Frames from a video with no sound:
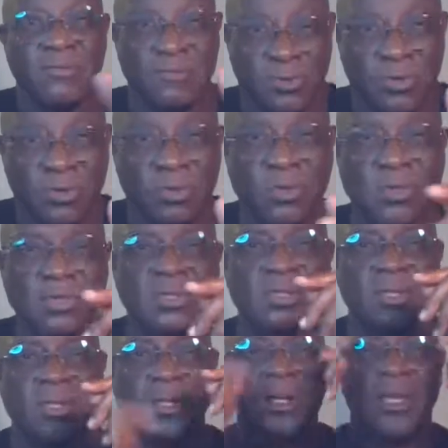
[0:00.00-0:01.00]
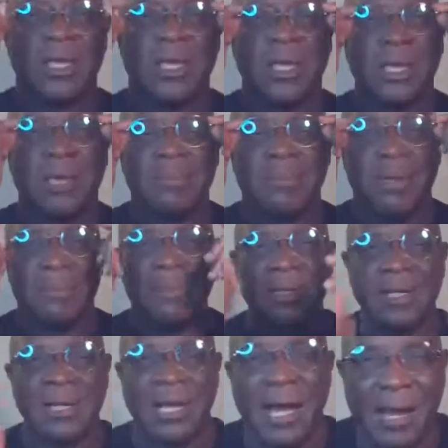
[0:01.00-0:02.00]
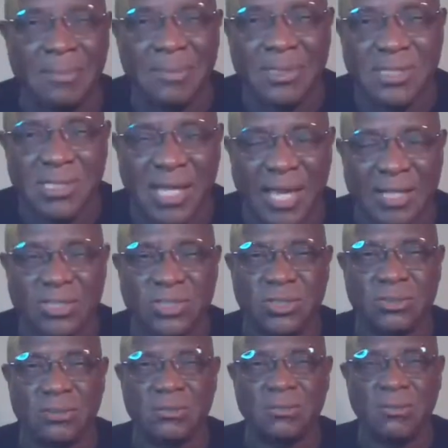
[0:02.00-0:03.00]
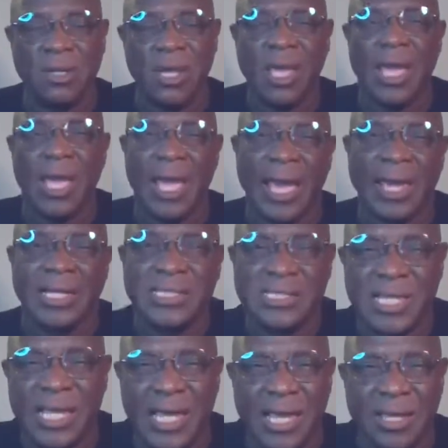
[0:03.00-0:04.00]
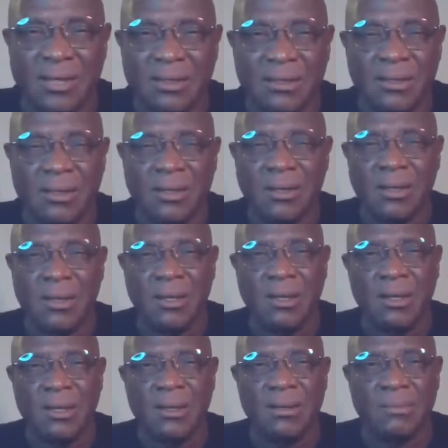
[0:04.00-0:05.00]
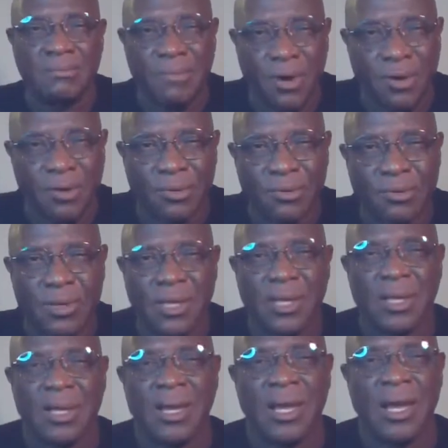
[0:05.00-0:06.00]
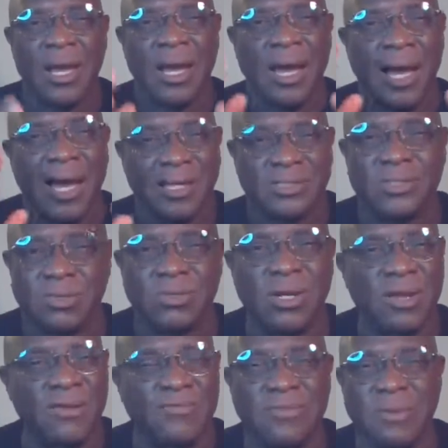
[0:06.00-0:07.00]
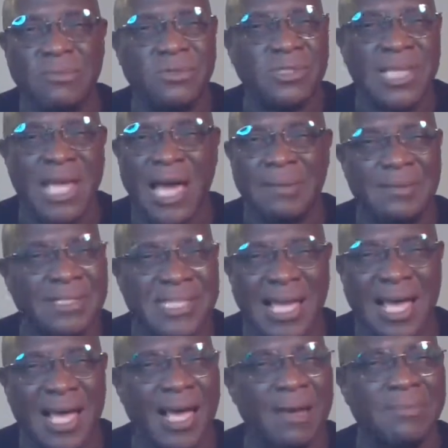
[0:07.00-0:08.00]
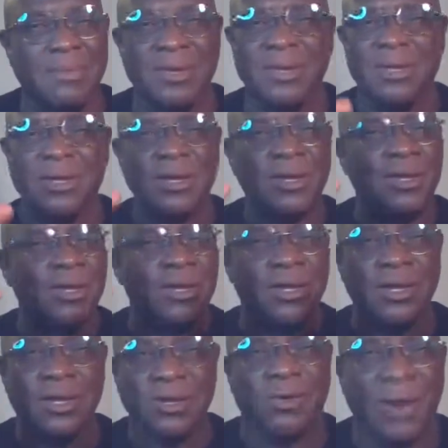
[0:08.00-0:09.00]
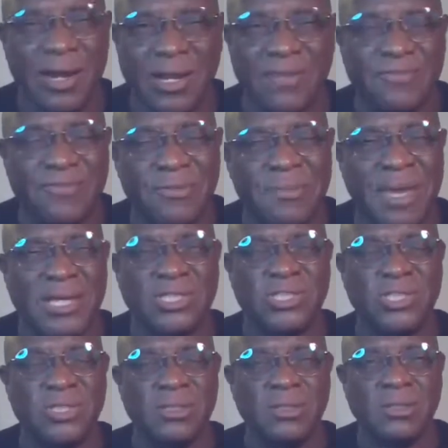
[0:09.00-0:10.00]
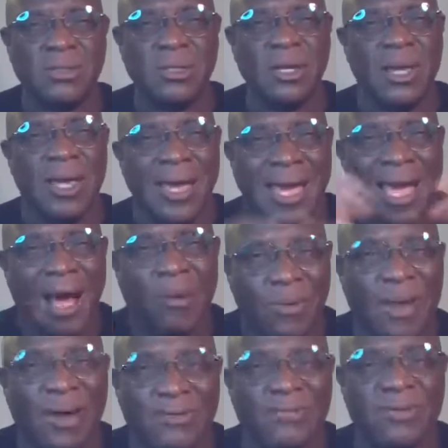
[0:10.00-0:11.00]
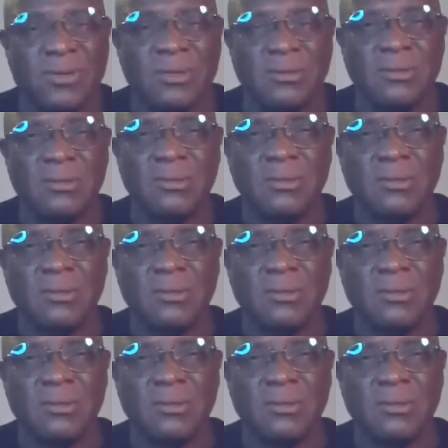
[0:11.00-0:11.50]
viewers hit me up in the comment section and he said, Mo, I tune in from you time to time. Great information. However,